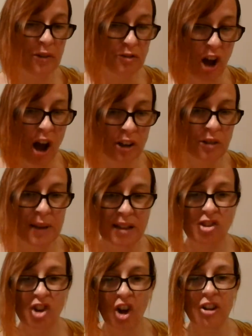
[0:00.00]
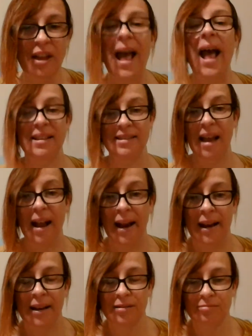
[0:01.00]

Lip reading: documents called essay.